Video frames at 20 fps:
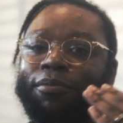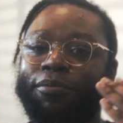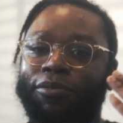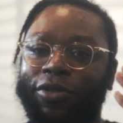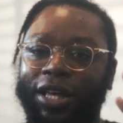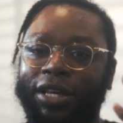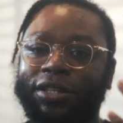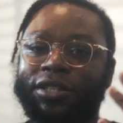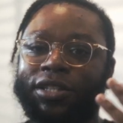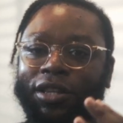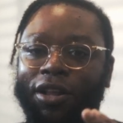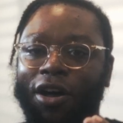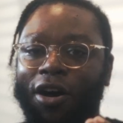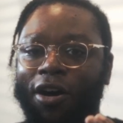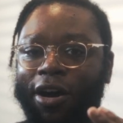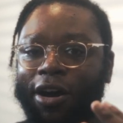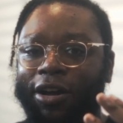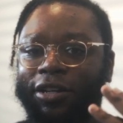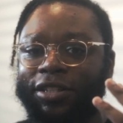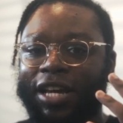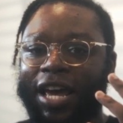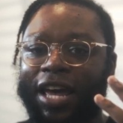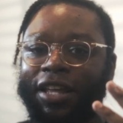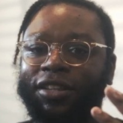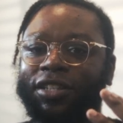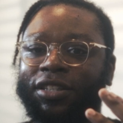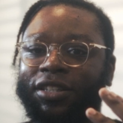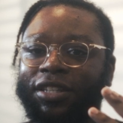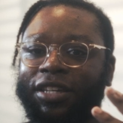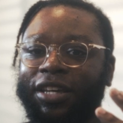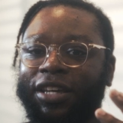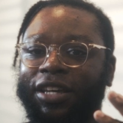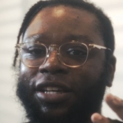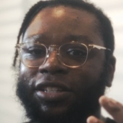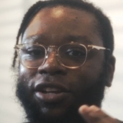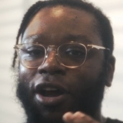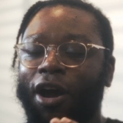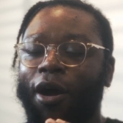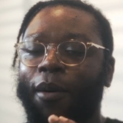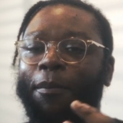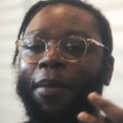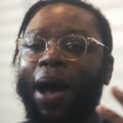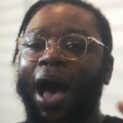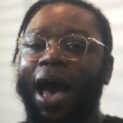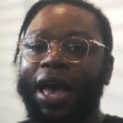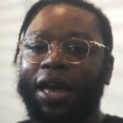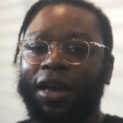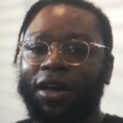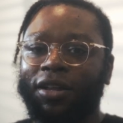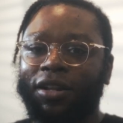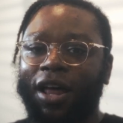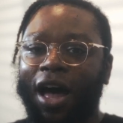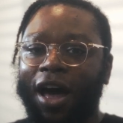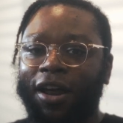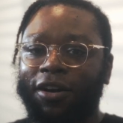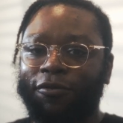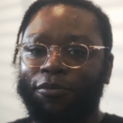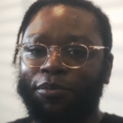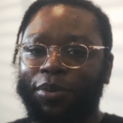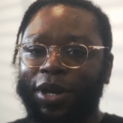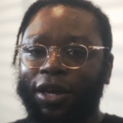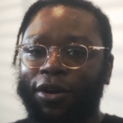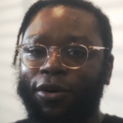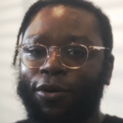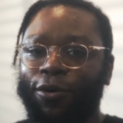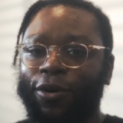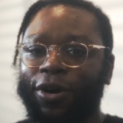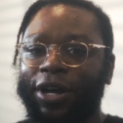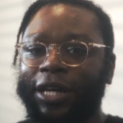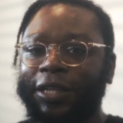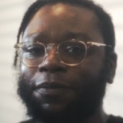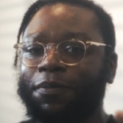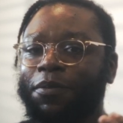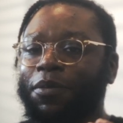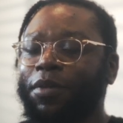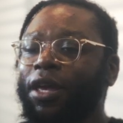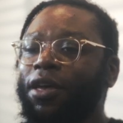these large entities are buying a lot of Bitcoin.